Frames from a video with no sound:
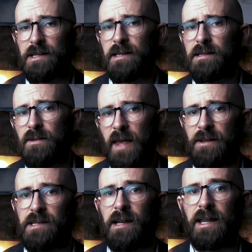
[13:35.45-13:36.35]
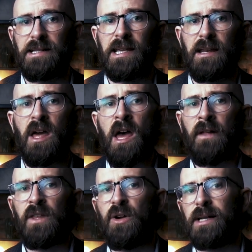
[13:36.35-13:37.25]
and in 2018,
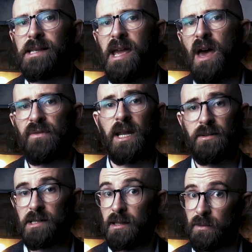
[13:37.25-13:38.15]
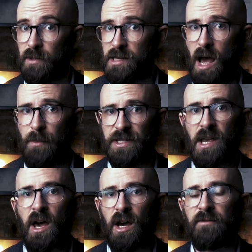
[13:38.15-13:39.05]
the USAF announced the
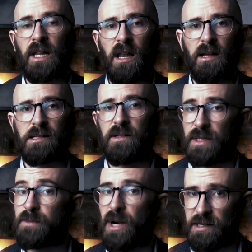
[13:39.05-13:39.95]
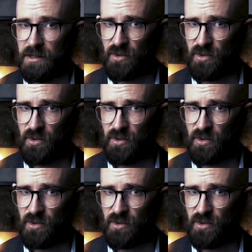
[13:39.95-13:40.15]
retirement of the last of its Predator